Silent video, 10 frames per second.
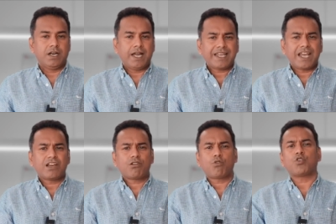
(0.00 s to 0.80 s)
like a
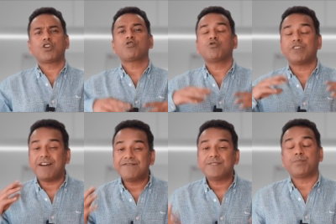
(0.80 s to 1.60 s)

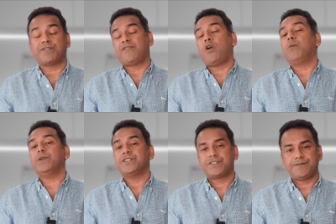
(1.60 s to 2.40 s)
choreographed
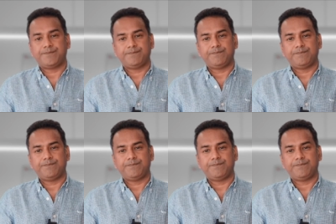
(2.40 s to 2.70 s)
performance.